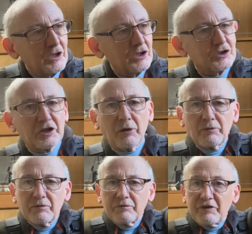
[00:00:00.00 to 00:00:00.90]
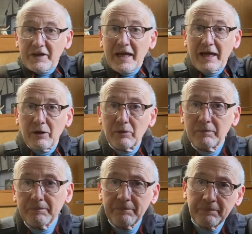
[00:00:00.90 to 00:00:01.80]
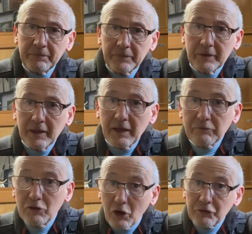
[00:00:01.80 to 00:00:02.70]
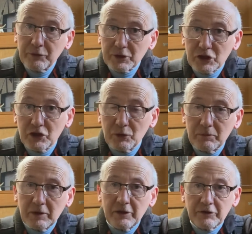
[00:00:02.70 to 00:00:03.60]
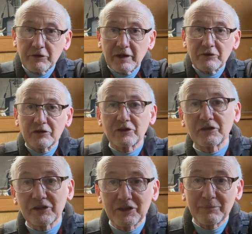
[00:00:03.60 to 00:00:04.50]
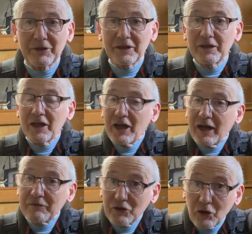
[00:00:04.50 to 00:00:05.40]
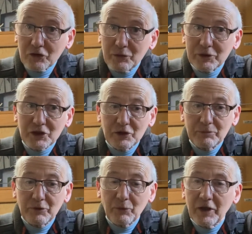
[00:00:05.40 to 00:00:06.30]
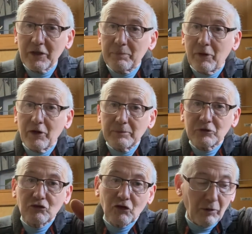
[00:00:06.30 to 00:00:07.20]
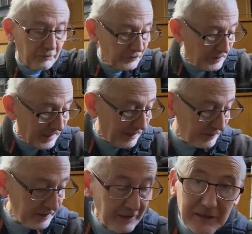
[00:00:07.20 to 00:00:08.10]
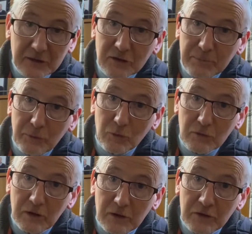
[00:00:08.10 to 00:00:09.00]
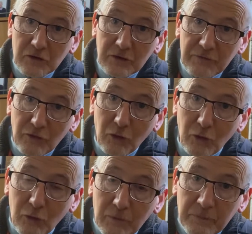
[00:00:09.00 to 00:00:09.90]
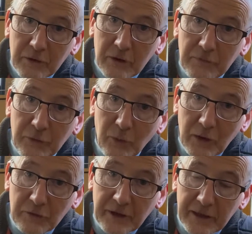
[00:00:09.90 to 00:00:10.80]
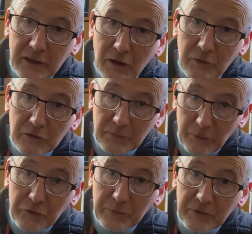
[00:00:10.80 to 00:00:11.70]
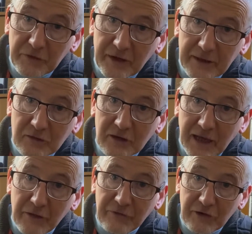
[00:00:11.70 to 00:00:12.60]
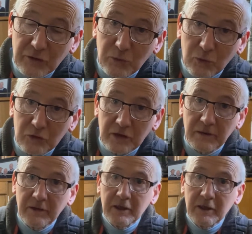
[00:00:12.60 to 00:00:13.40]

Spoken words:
So for now, I've got to assume, and there's an answer to this in a minute, I've got to assume that where the pipes drop down into the floor of the well deck, to the bottom of the tank to get the fresh water,